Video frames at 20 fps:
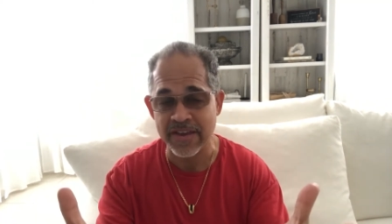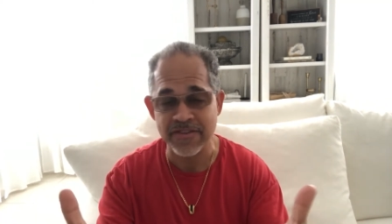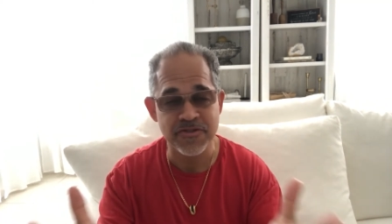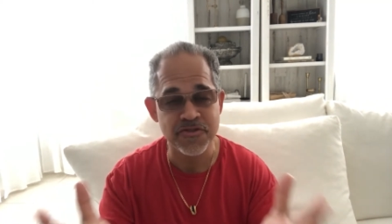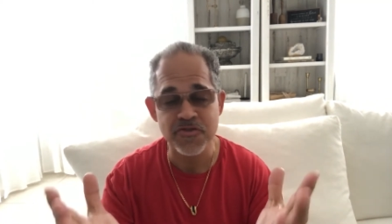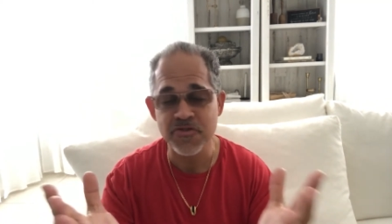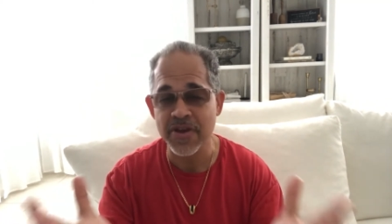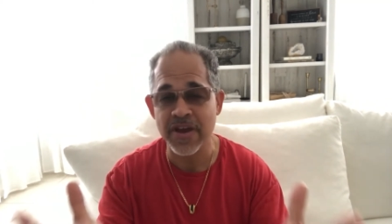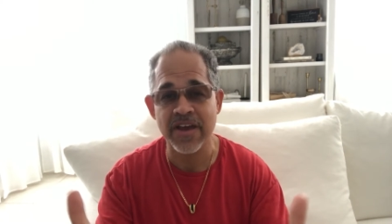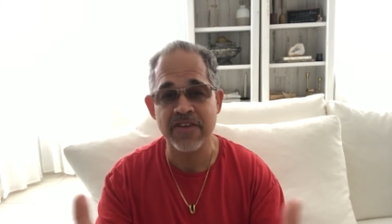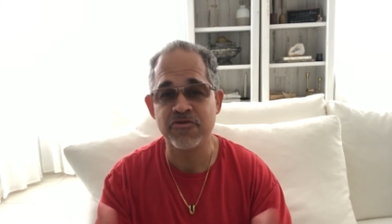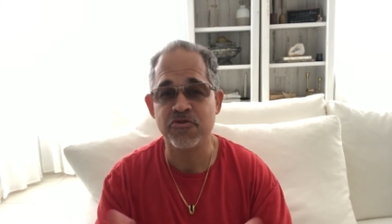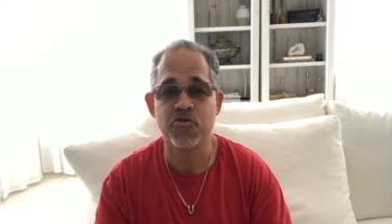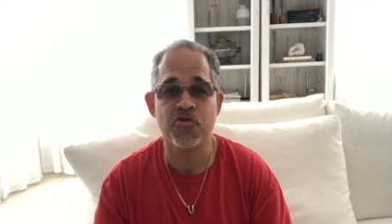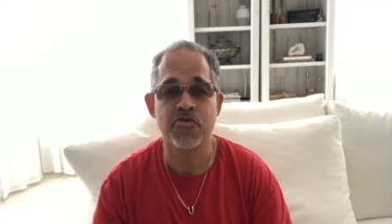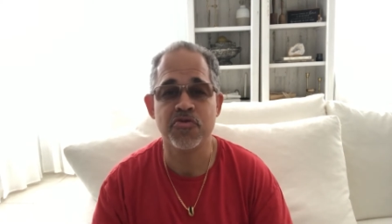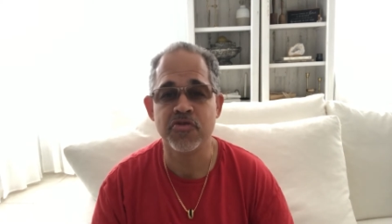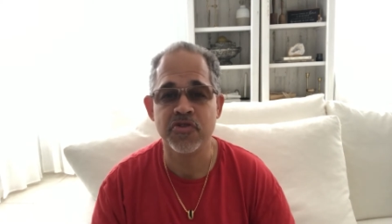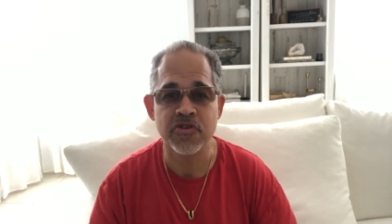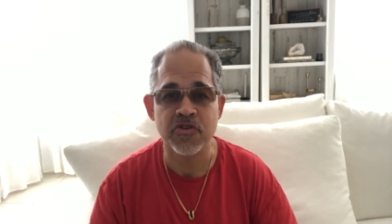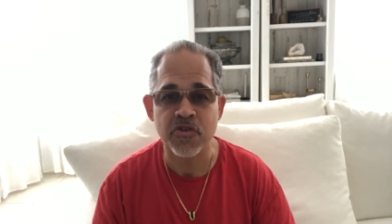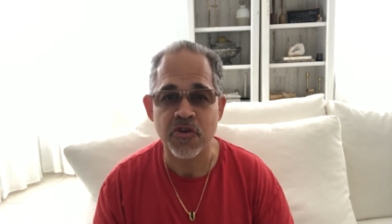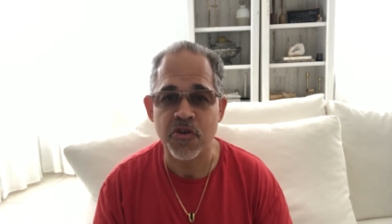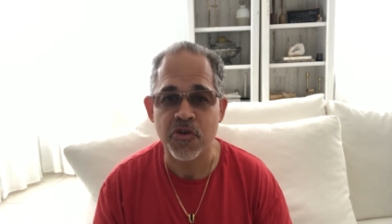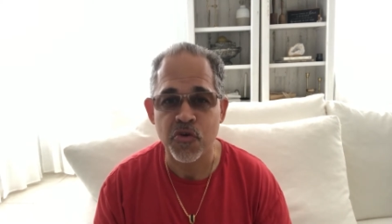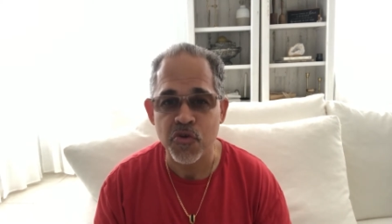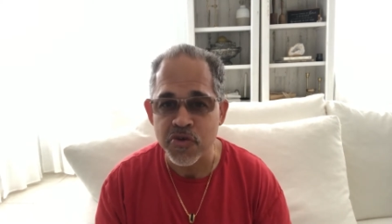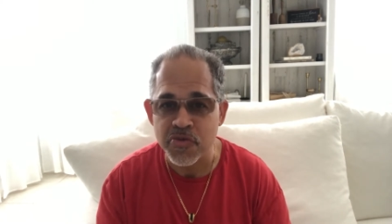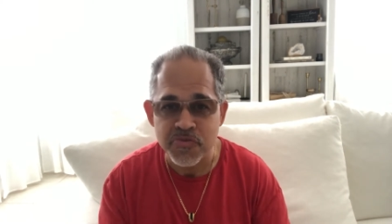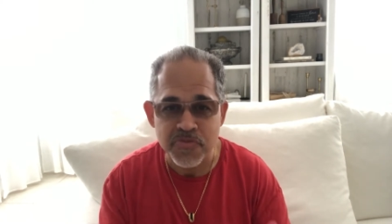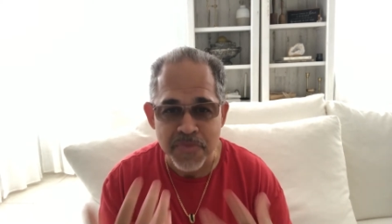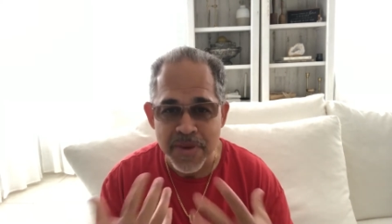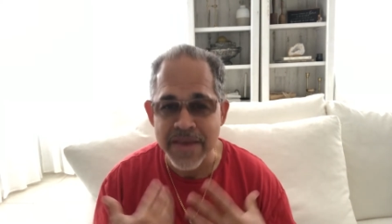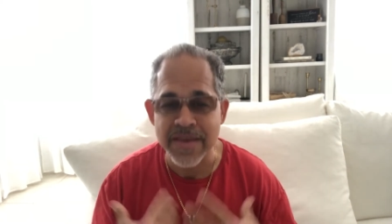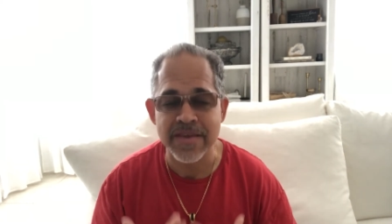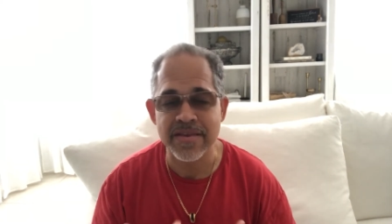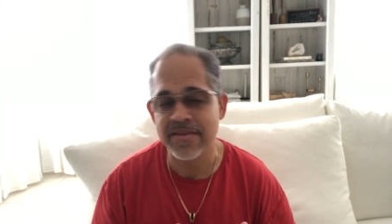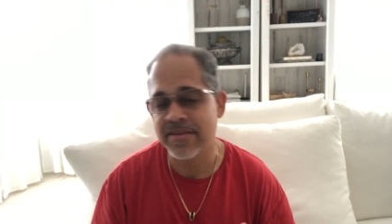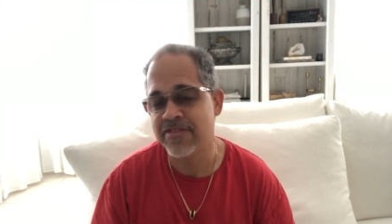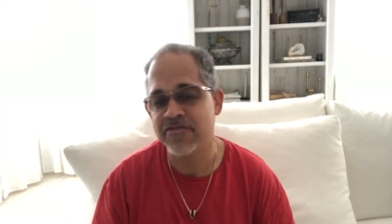You guys are
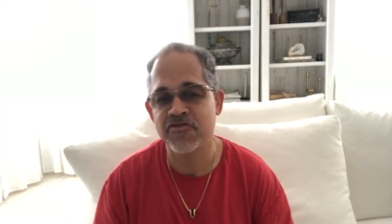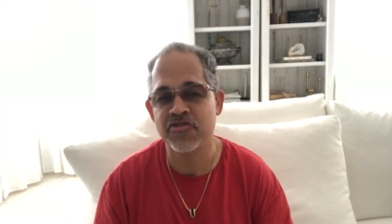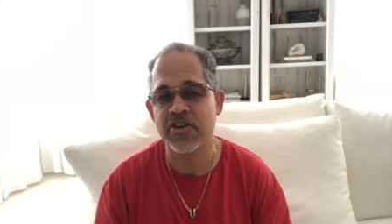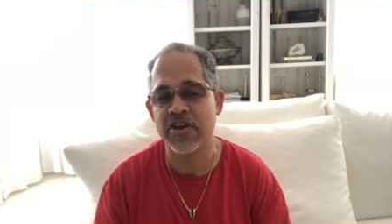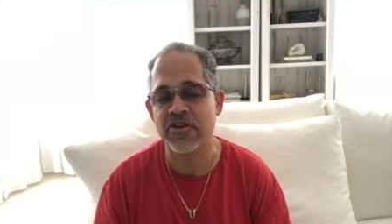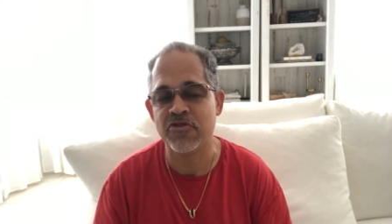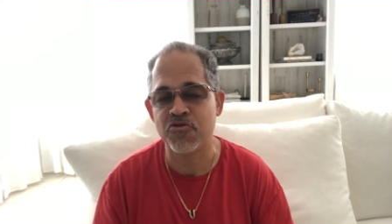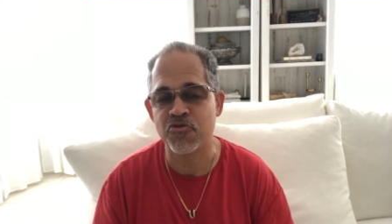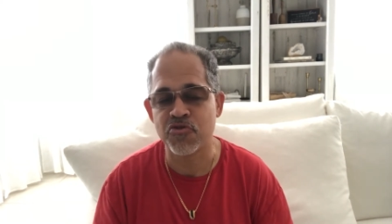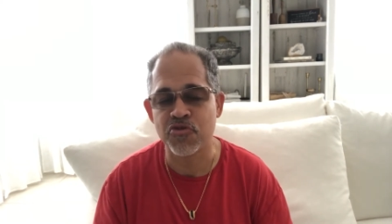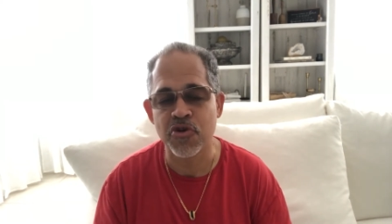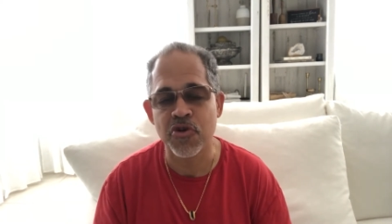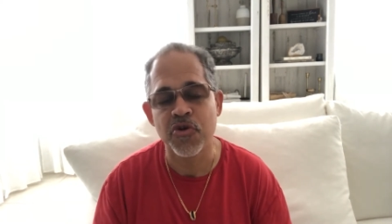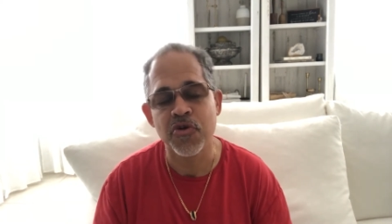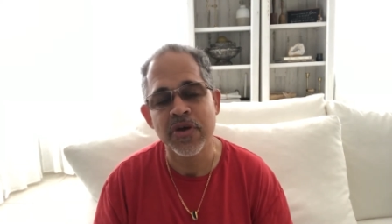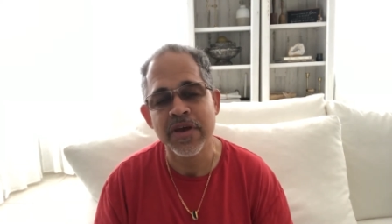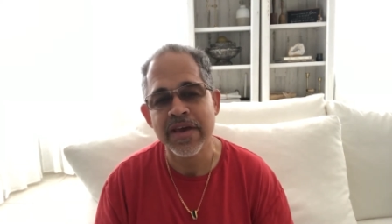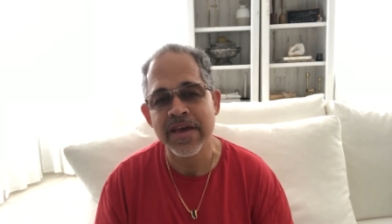making this channel grow,